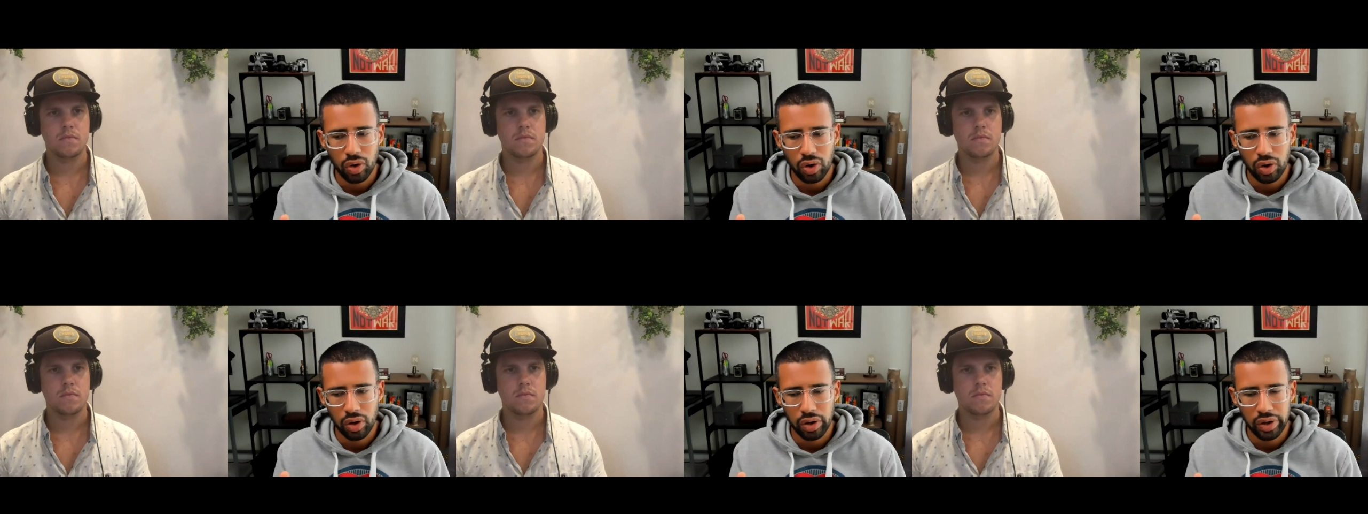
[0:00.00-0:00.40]

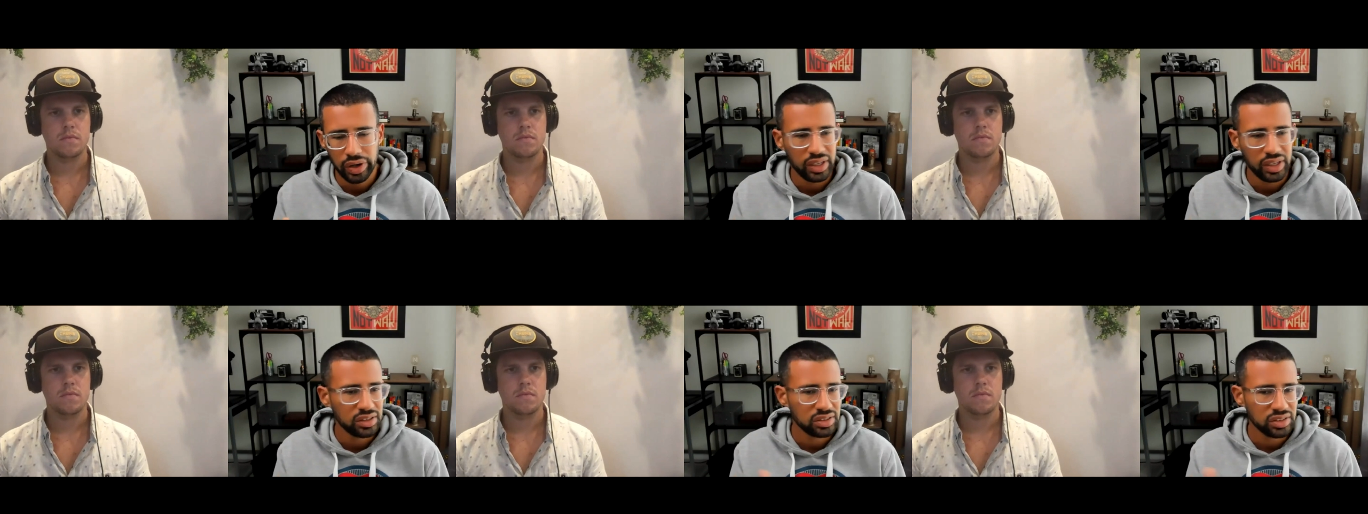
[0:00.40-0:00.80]
Speaker 1: or
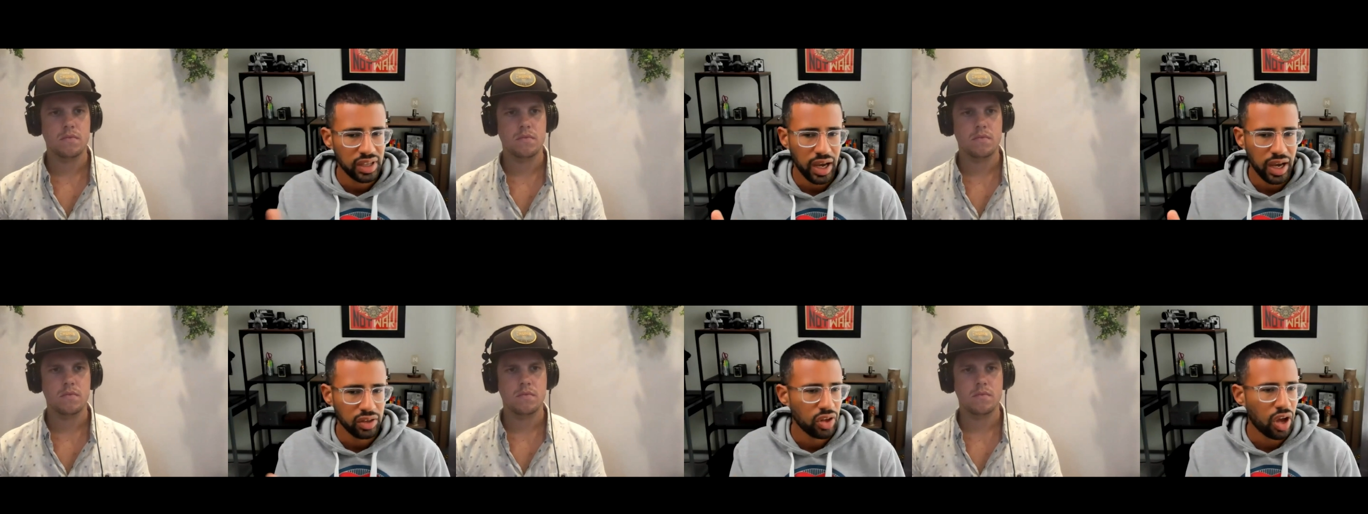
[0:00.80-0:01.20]

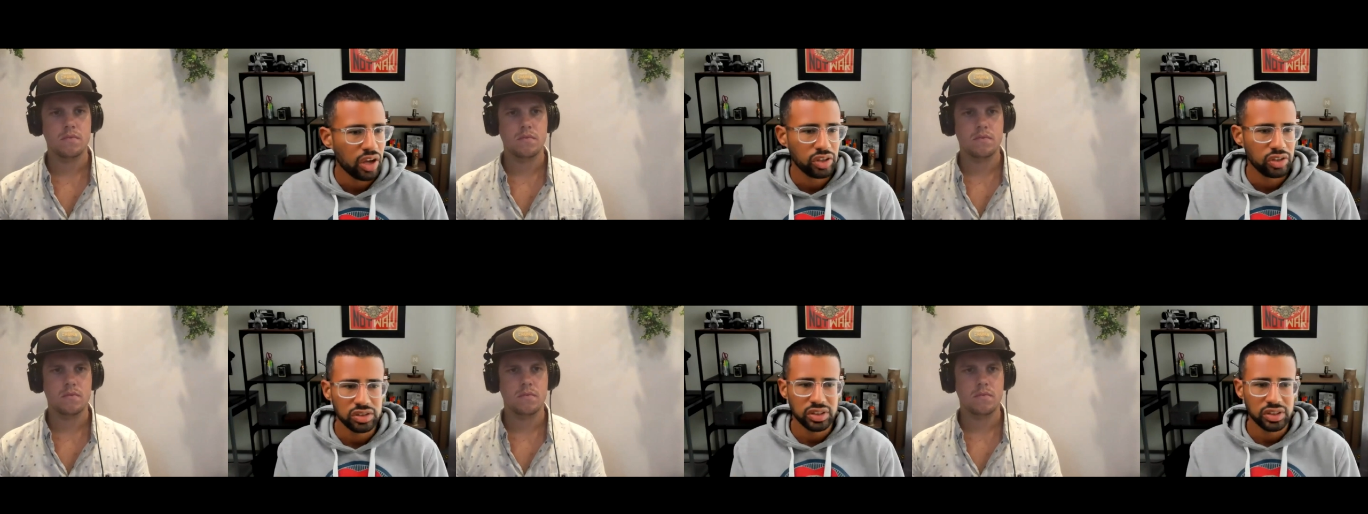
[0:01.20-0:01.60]
eSign,
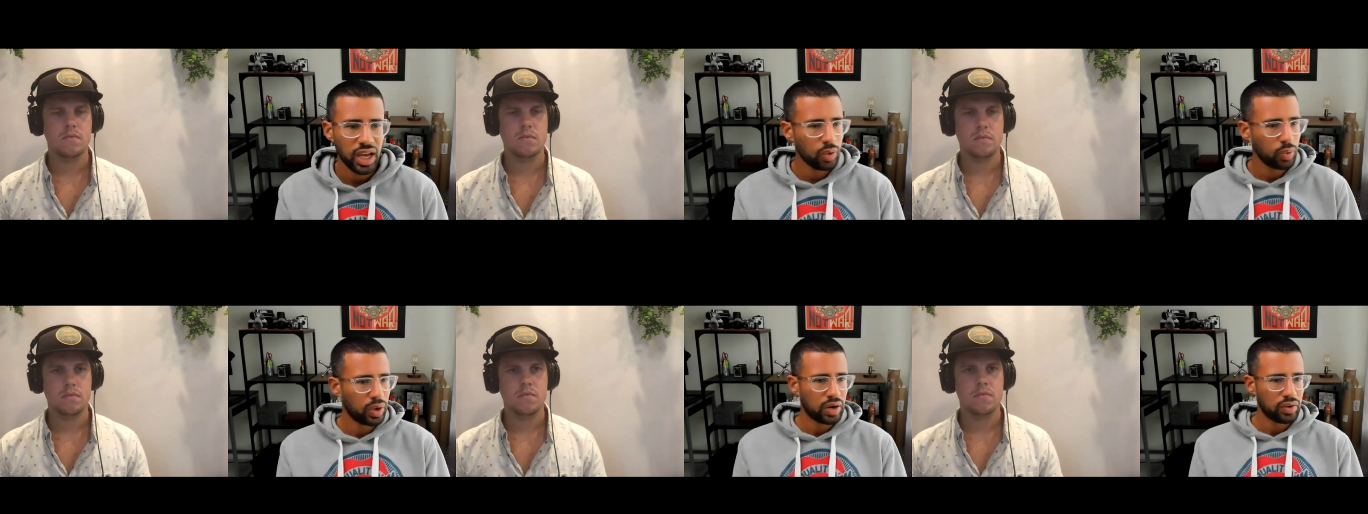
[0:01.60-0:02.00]

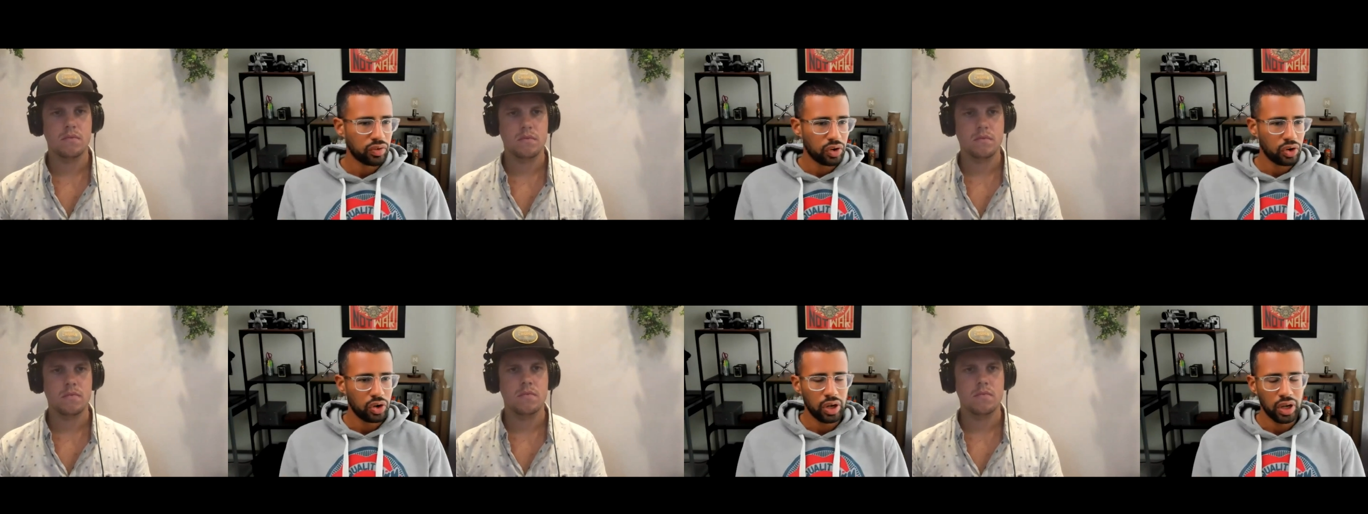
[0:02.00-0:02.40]
DocuSign,
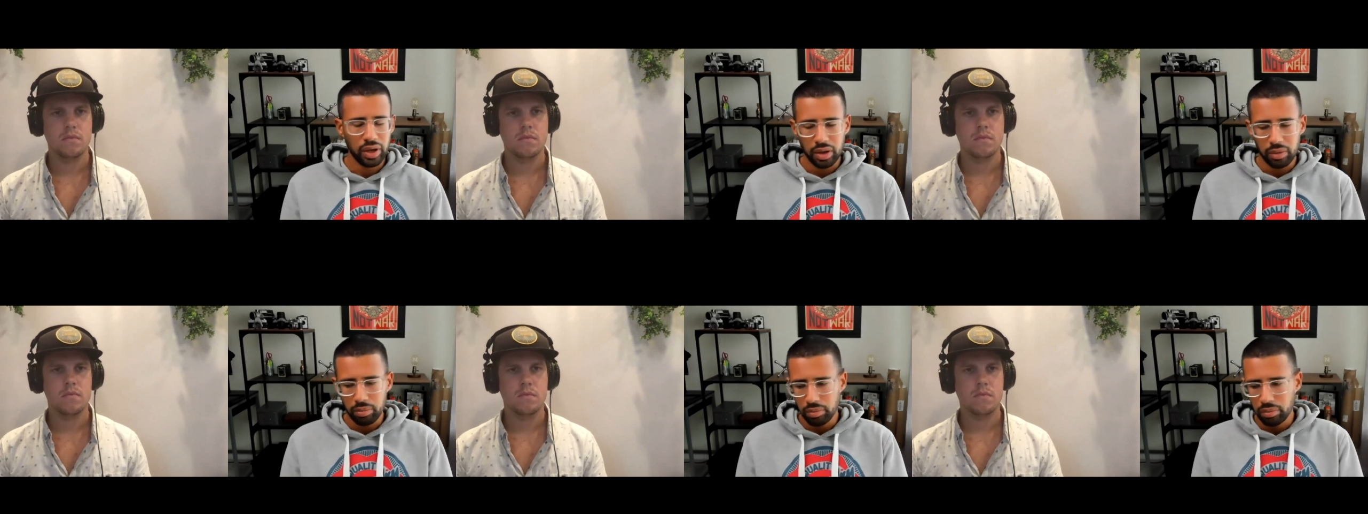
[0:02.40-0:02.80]
whatever
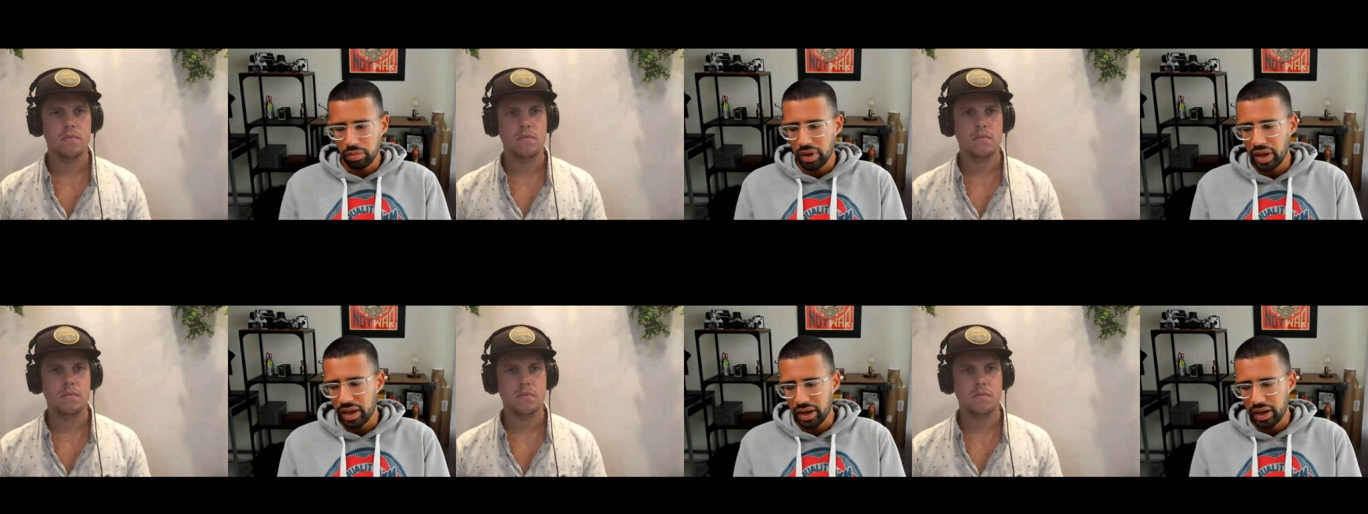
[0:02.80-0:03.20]
it,
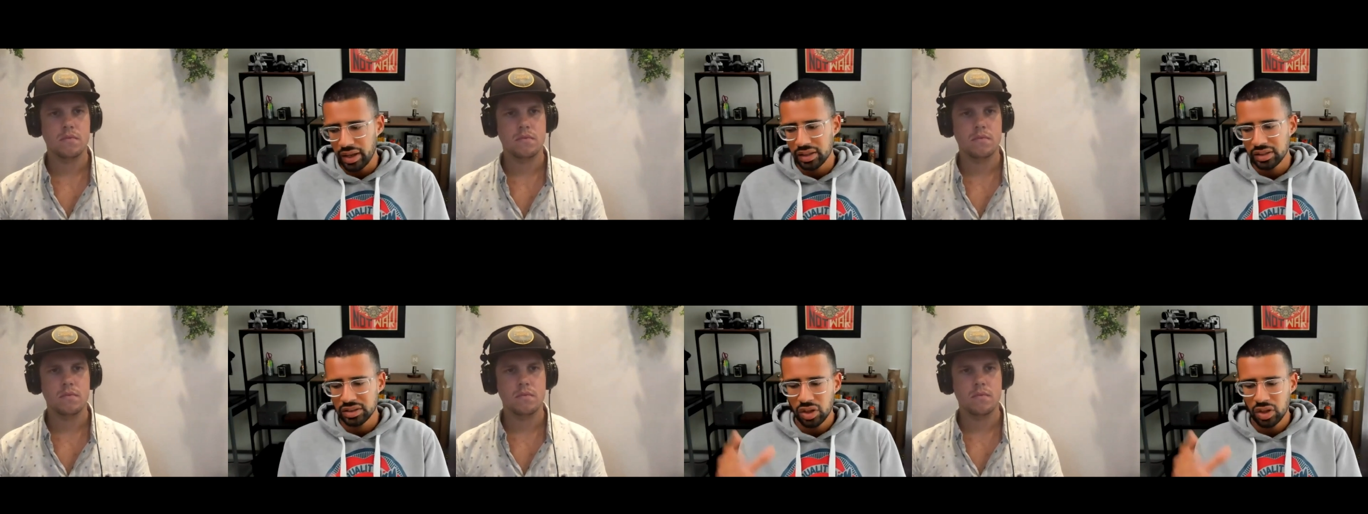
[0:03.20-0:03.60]
it
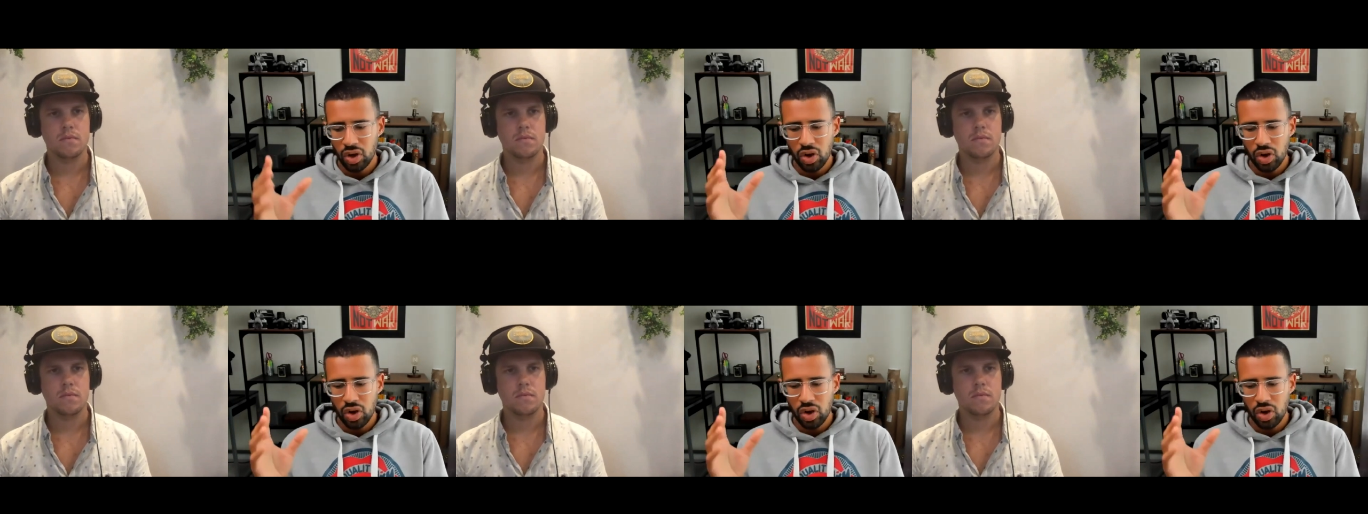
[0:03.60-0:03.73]
is,